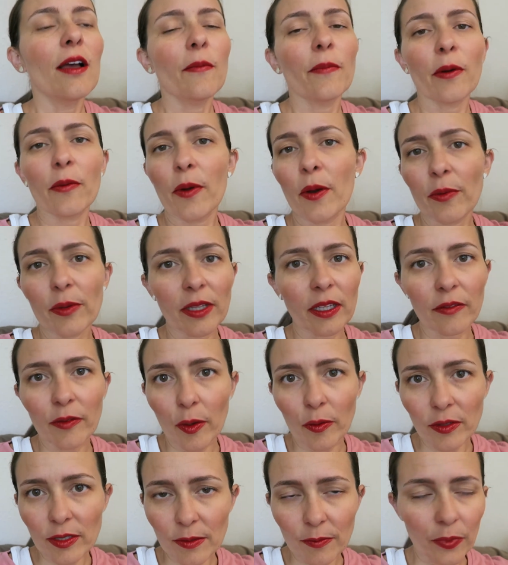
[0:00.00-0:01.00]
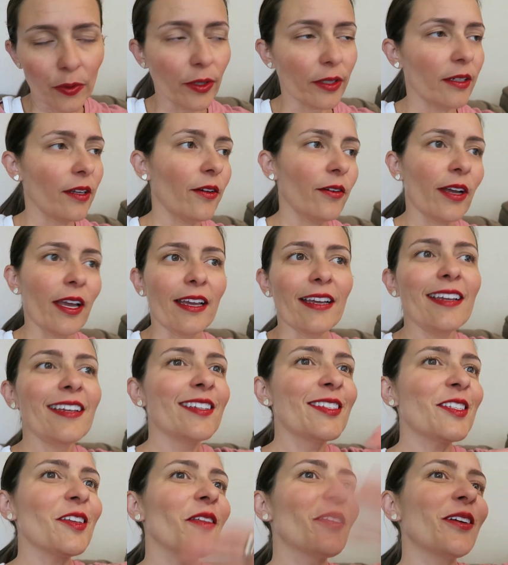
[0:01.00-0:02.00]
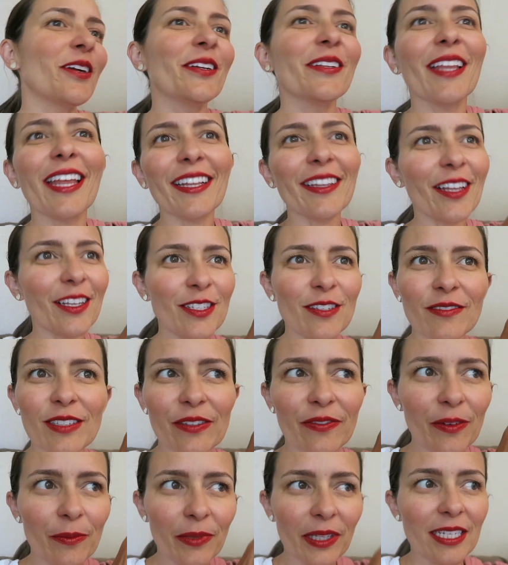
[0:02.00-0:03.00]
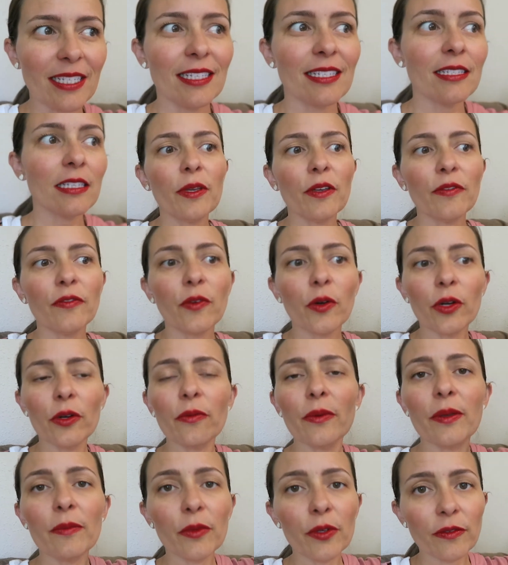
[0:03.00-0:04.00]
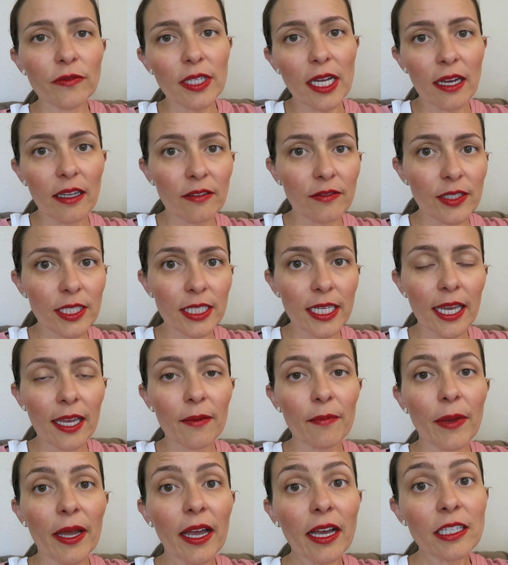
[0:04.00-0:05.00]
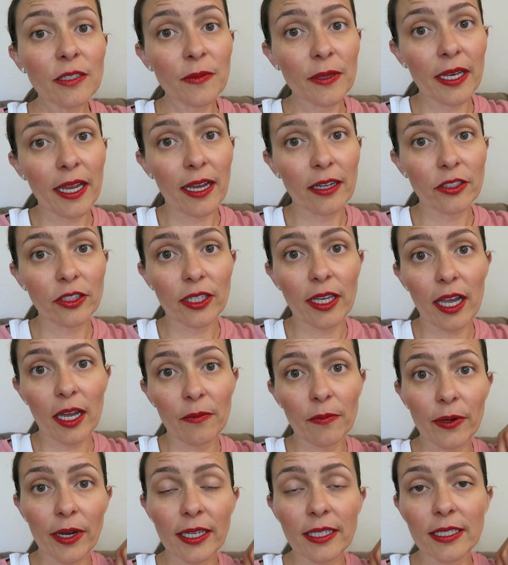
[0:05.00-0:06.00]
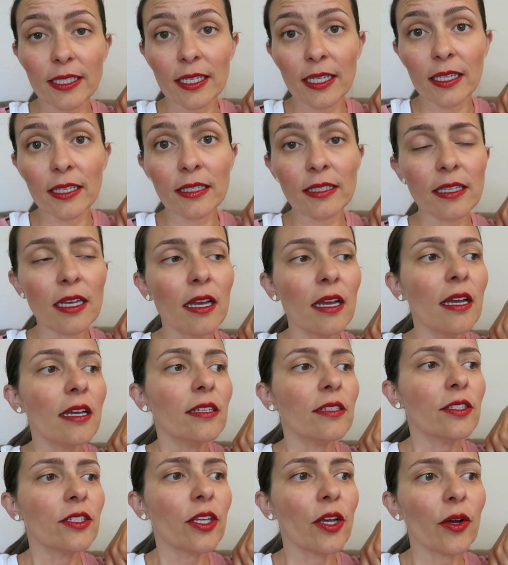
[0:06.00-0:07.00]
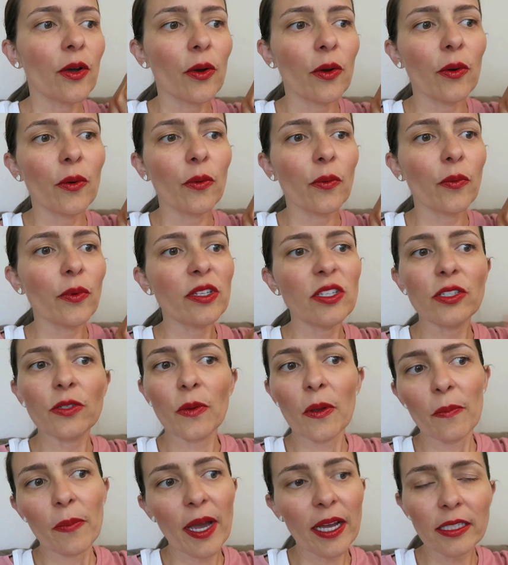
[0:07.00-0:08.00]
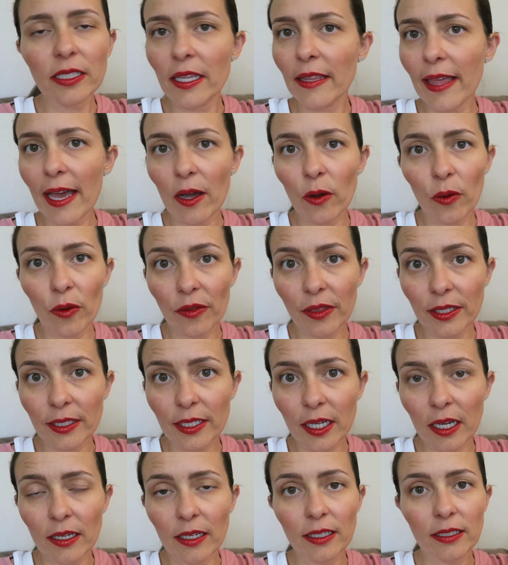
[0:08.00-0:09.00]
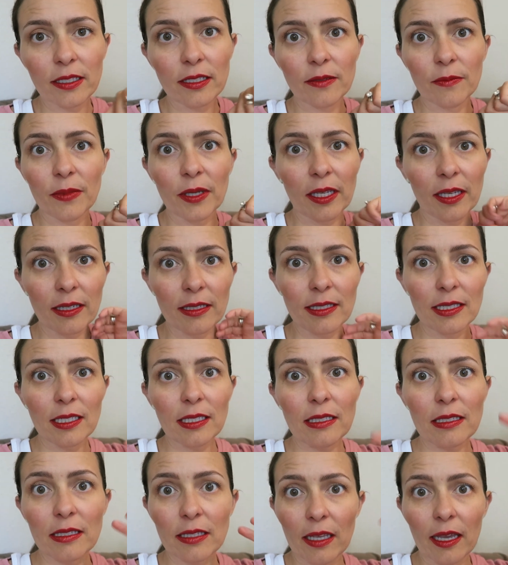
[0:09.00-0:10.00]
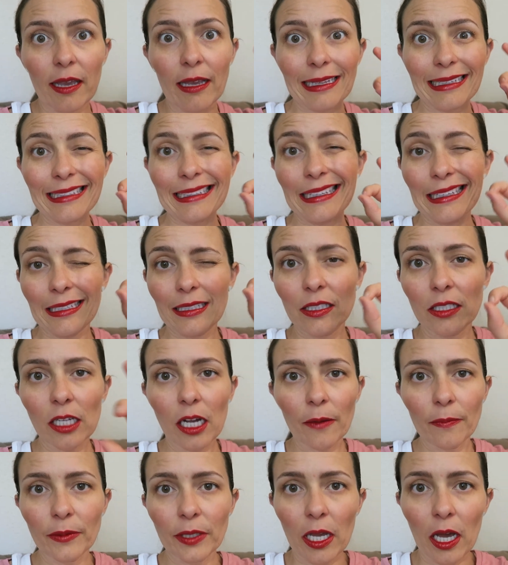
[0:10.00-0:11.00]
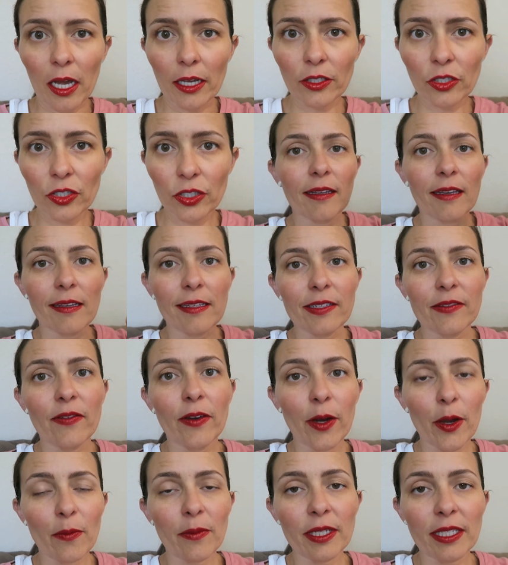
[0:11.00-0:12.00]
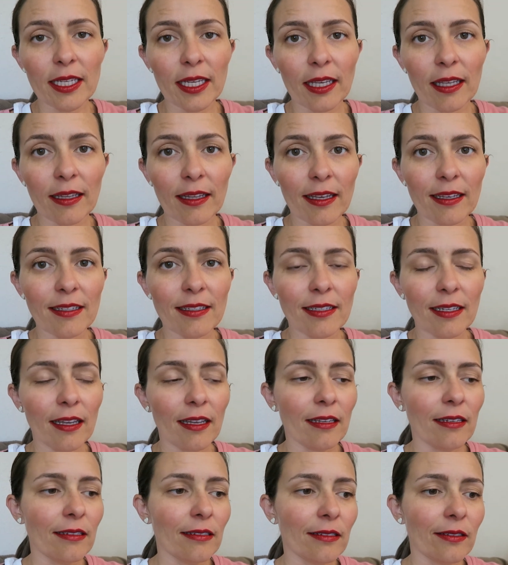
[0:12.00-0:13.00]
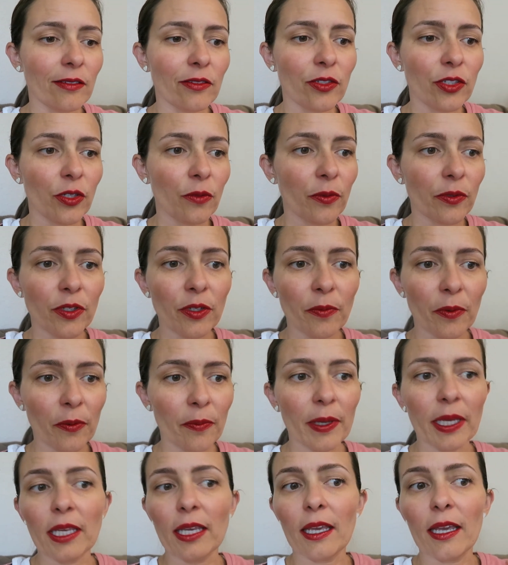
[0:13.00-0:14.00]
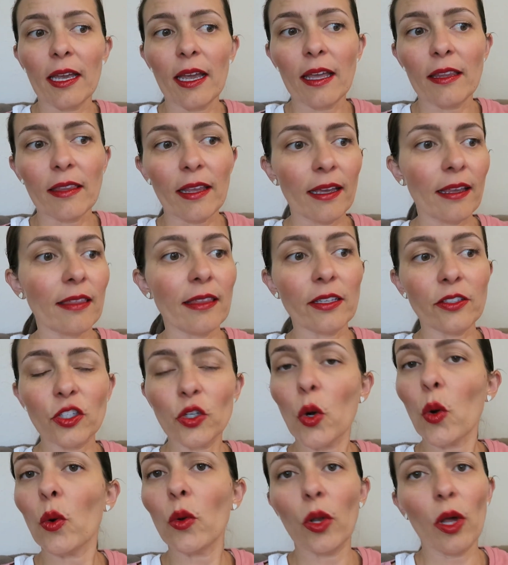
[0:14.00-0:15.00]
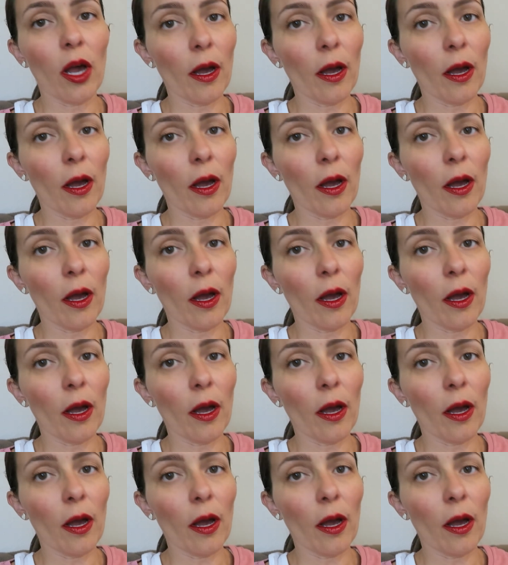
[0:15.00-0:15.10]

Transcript: But where we live, I wasn't born. Okay, so there are like lots of different places. Before we moved out of state, my husband actually had braces. So we just went back to that orthodontist because he's like top notch. He's very meticulous and super duper picky, and like the total